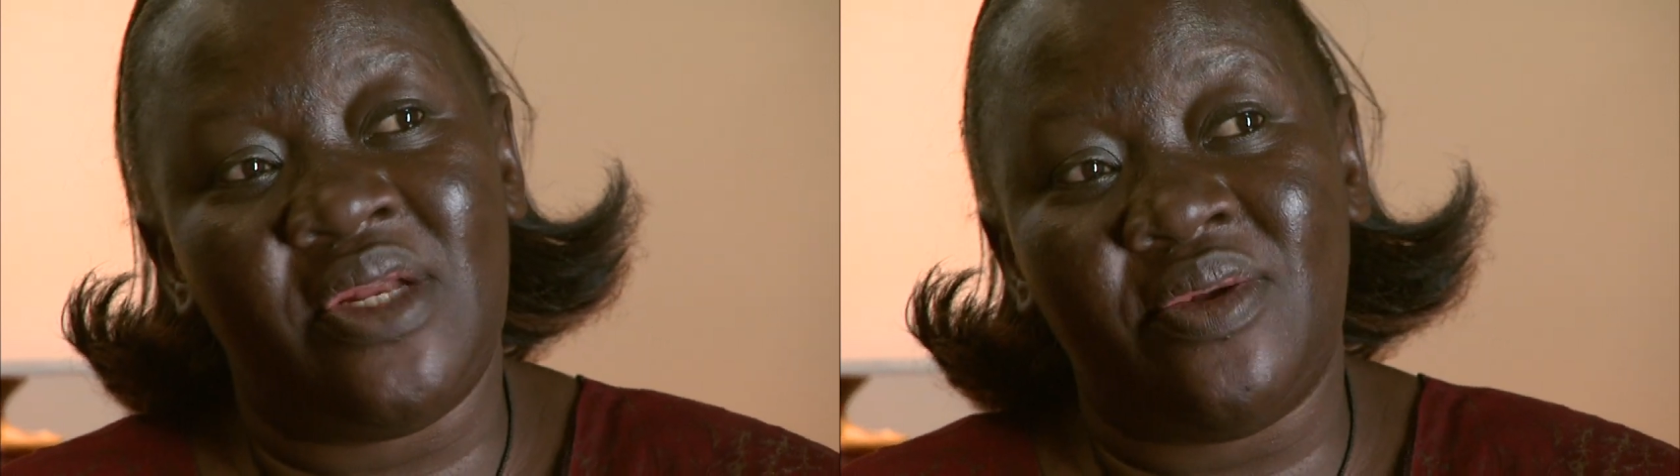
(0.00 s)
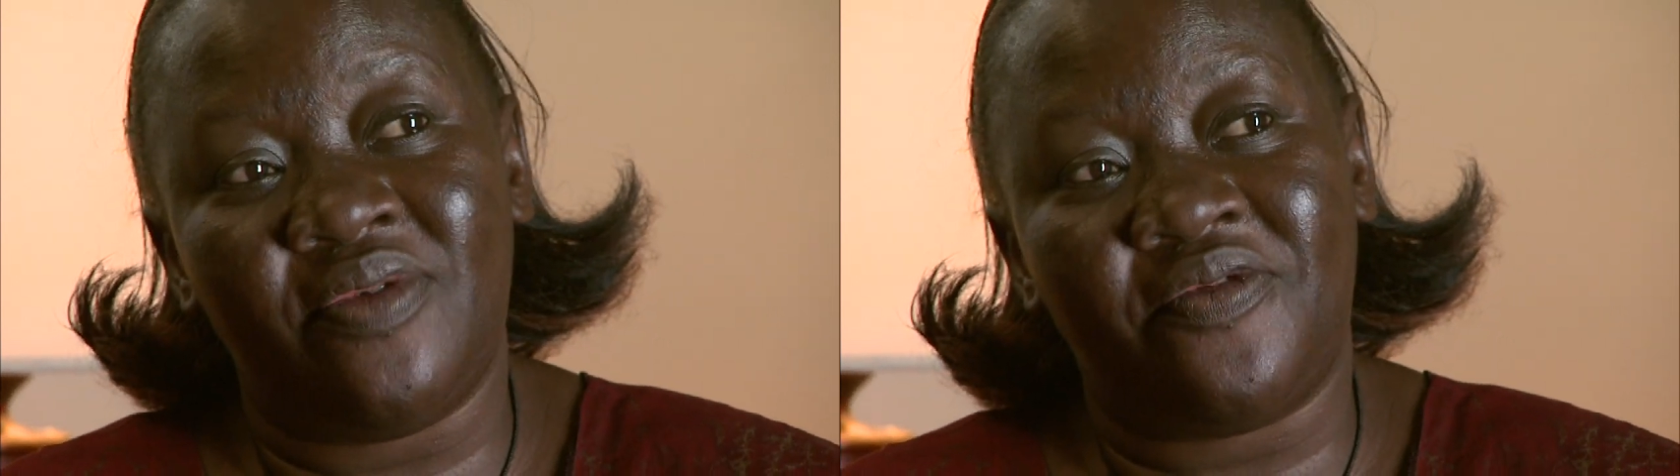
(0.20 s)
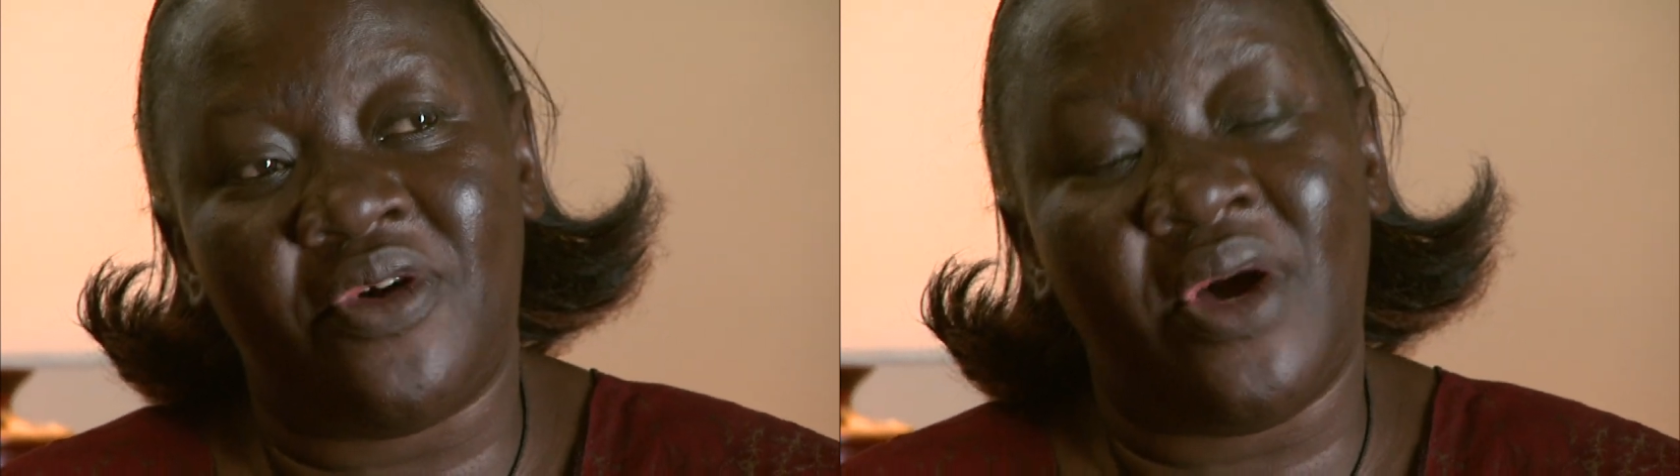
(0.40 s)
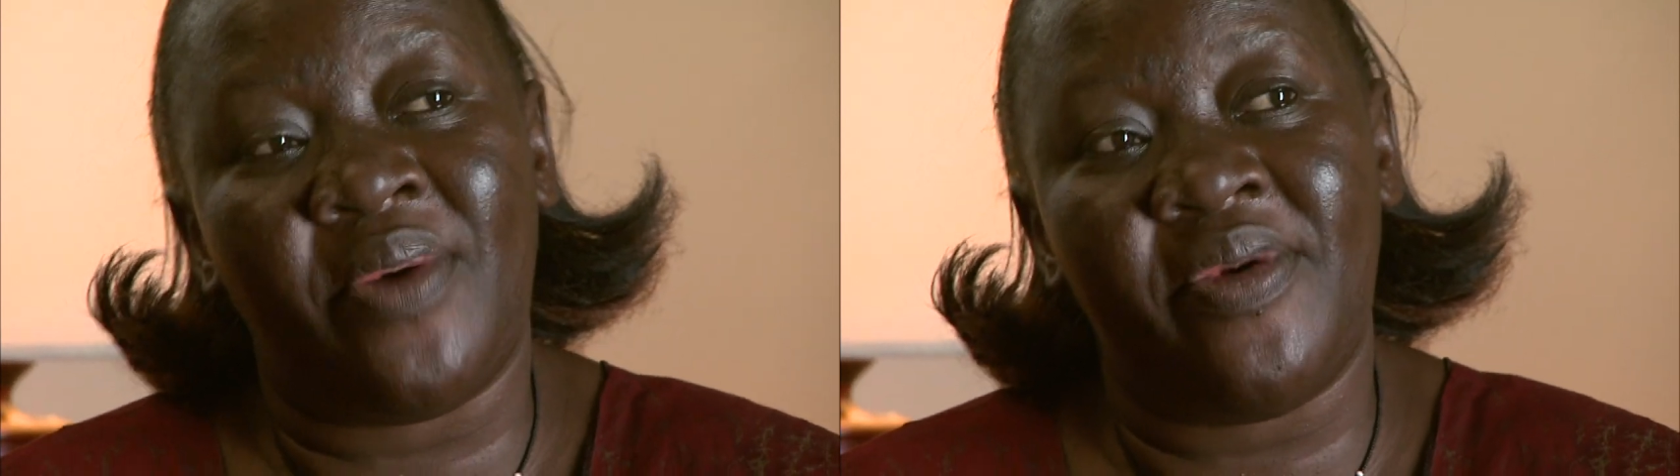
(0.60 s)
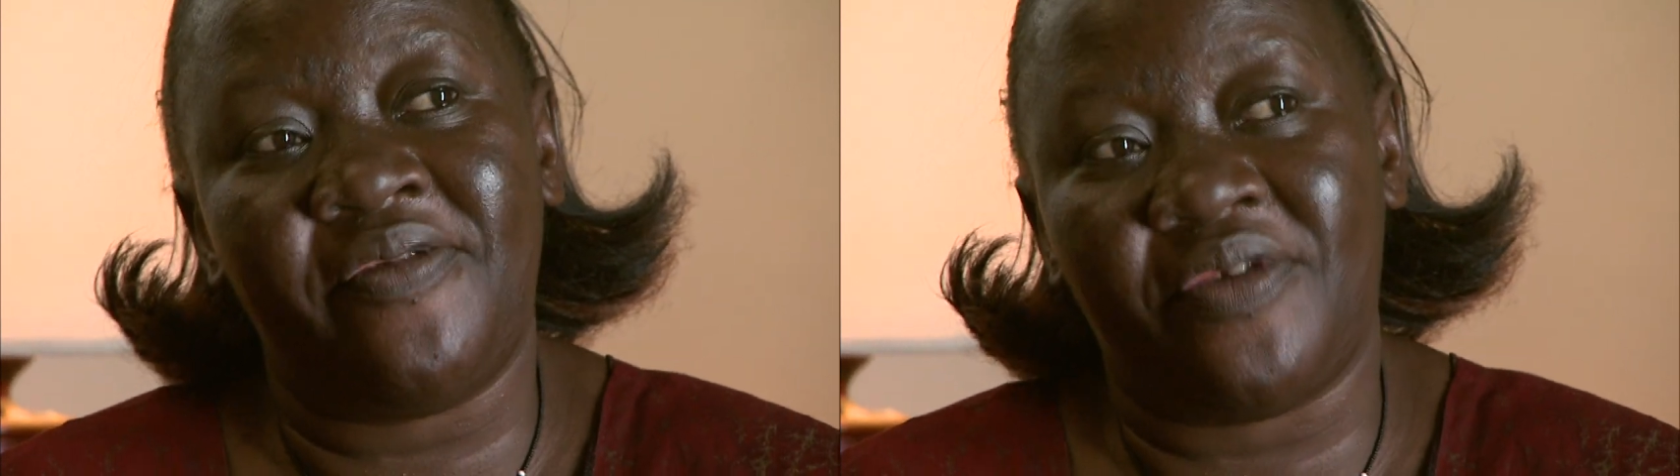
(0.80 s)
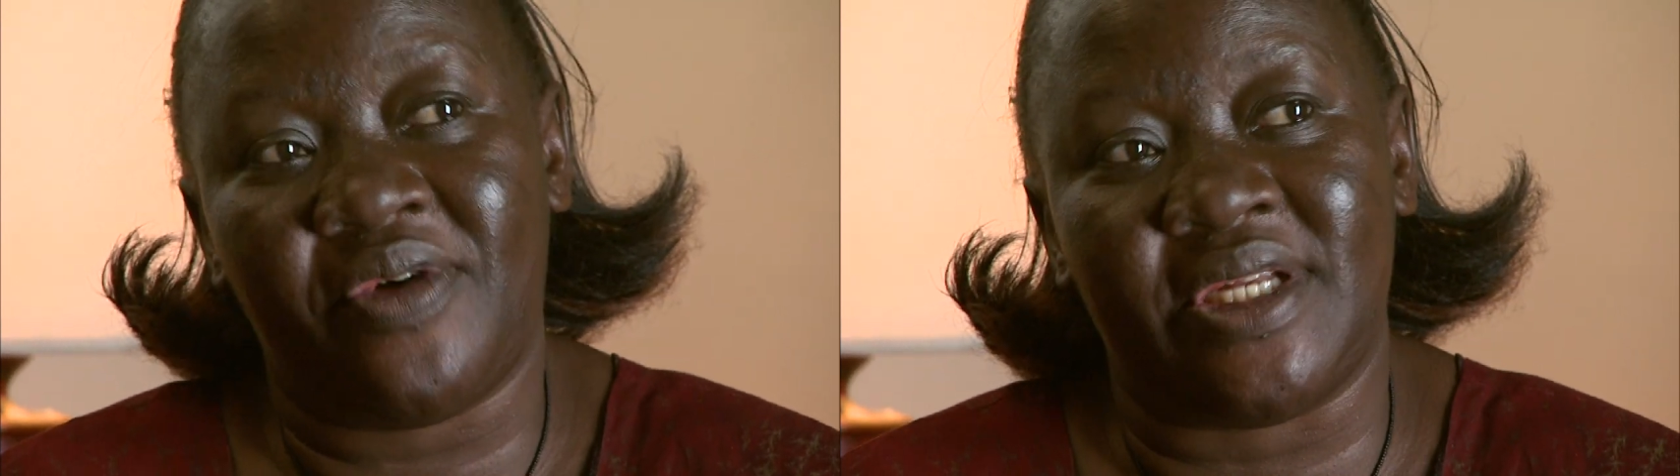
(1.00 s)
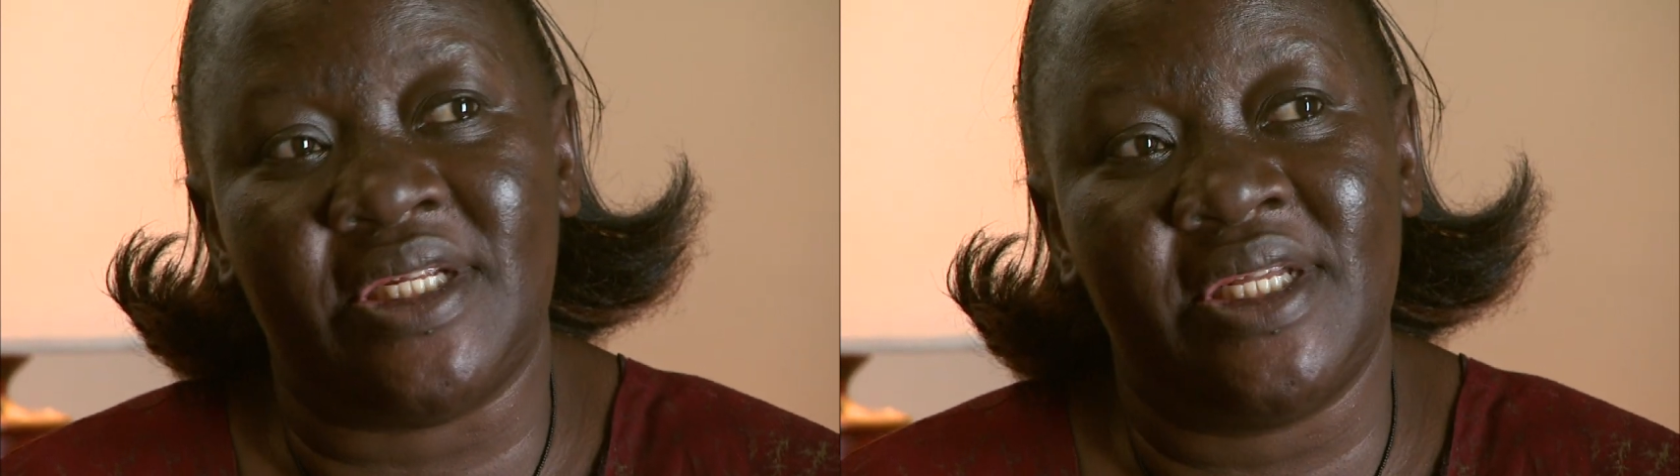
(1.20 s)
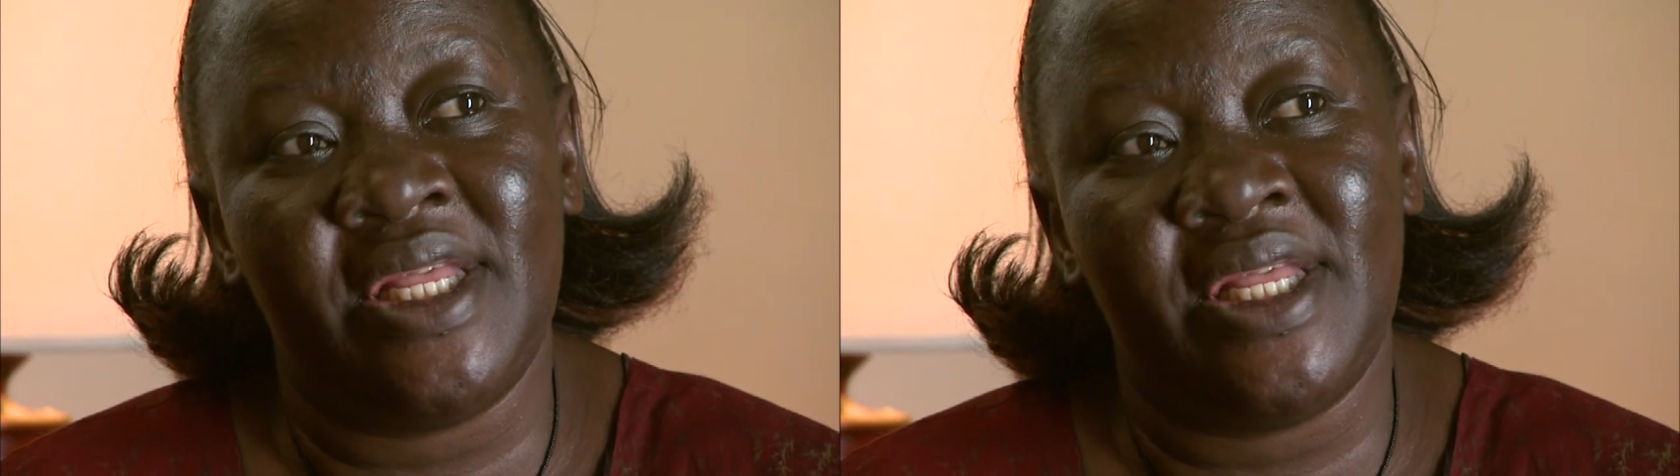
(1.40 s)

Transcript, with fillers: and look for a way forward.